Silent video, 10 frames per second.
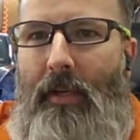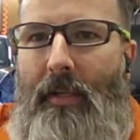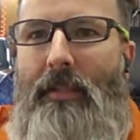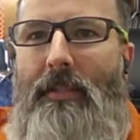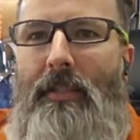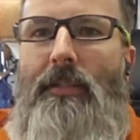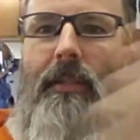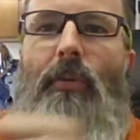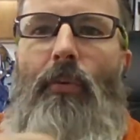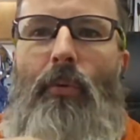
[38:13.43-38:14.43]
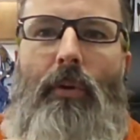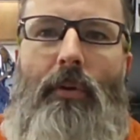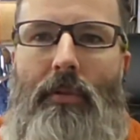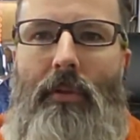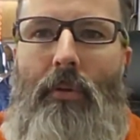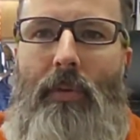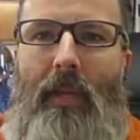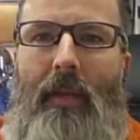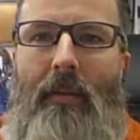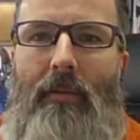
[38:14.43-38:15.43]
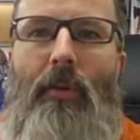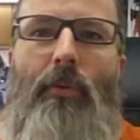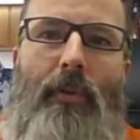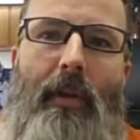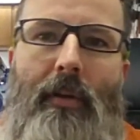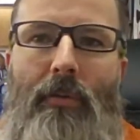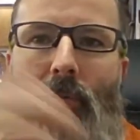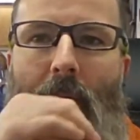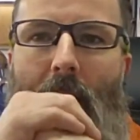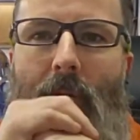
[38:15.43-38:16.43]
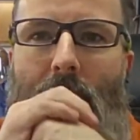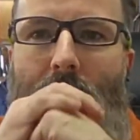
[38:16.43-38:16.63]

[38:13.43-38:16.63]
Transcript: consistent, or go create a new route?